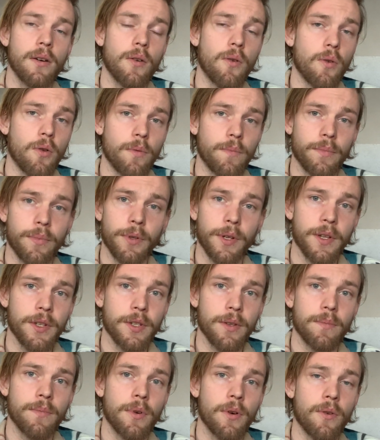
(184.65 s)
or
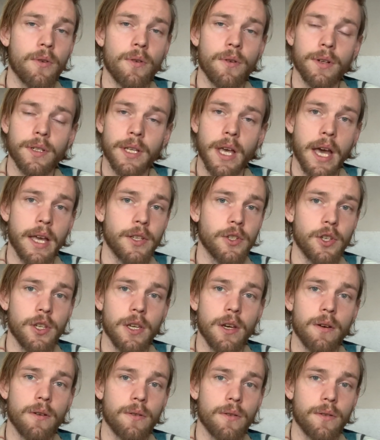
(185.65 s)
Buddhism or Tai
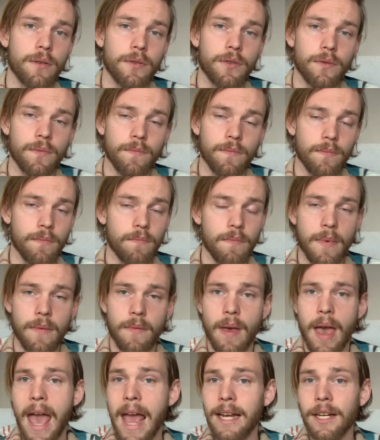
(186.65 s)
Chi or
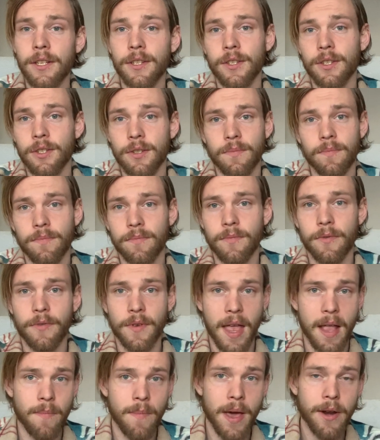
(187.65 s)
any system for
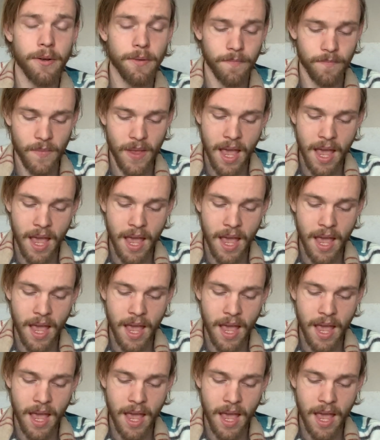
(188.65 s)
that matter,